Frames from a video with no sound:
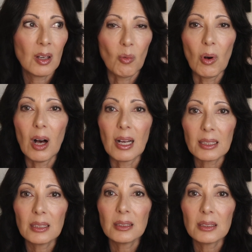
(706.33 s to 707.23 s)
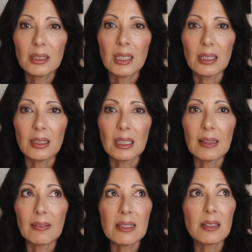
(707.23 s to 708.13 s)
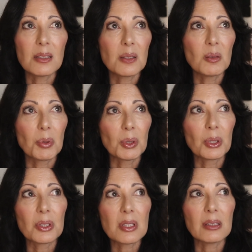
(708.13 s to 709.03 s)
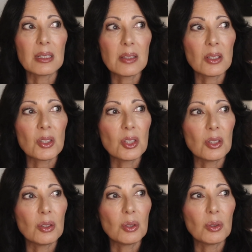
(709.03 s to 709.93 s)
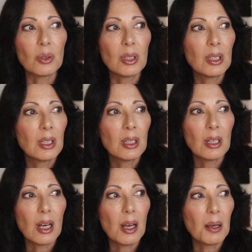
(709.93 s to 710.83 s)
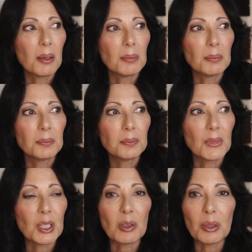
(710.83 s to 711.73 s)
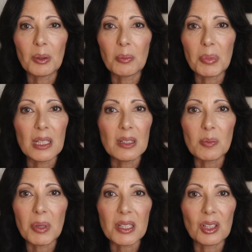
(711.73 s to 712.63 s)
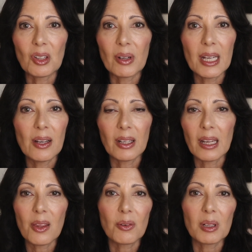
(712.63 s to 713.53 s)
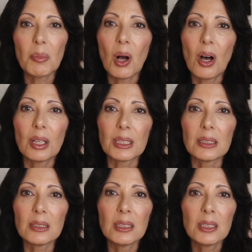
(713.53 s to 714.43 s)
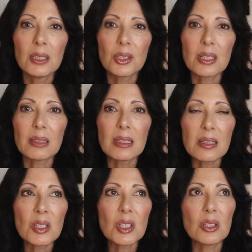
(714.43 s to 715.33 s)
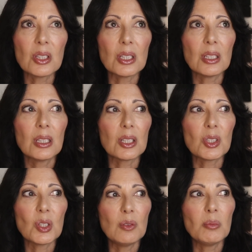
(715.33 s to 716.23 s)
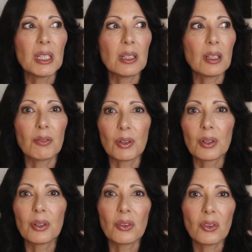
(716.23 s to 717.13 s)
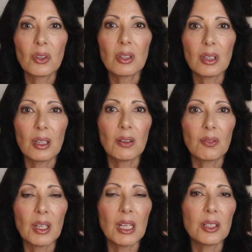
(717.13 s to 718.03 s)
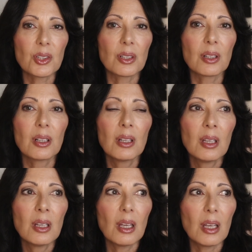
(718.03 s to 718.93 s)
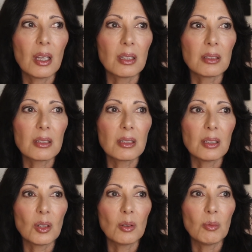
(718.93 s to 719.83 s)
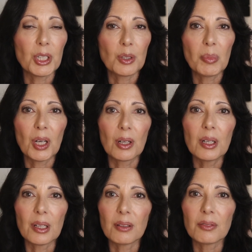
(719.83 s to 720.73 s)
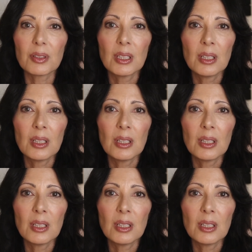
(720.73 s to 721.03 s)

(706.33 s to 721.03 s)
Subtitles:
walk and listen to the birds, listen to, little bees buzzing around, gathering pollen. Just listen to the attunement of earth and of nature and, what you're part of.